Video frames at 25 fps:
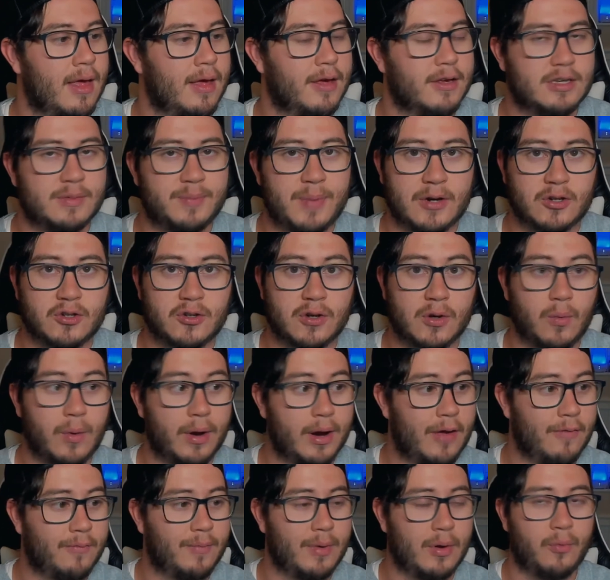especially
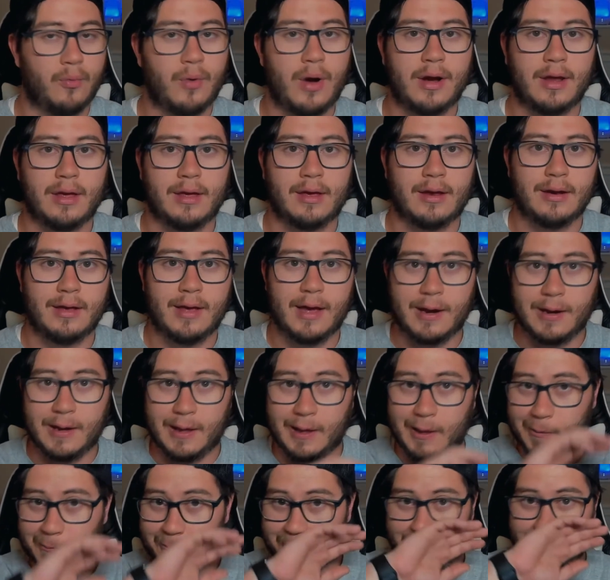when I've been running and
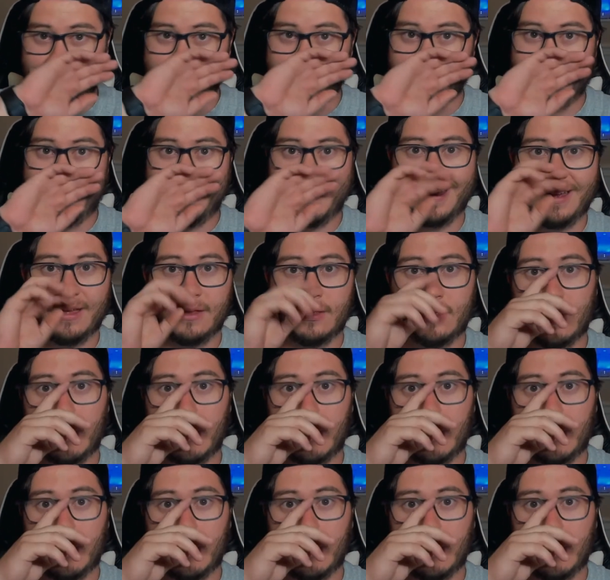gunning the